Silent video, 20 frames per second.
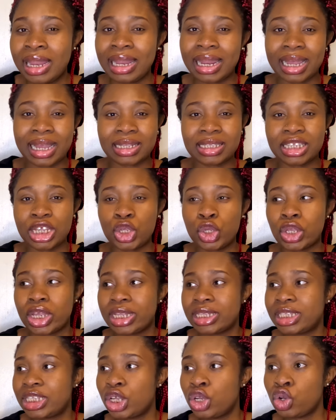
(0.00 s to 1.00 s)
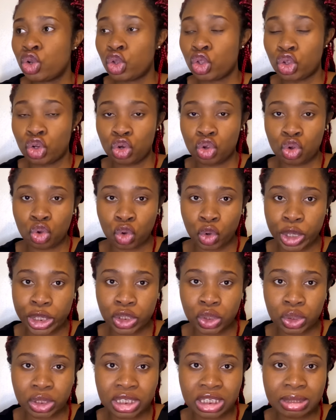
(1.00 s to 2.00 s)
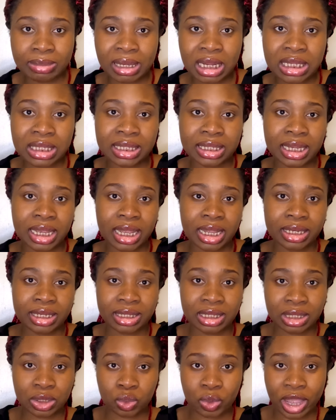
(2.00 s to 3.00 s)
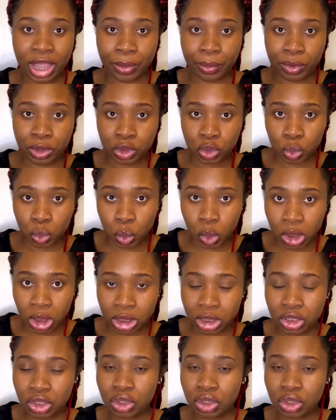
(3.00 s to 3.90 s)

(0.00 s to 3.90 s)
like I said, you can say no, you're not going to this place here. This is where I want to work.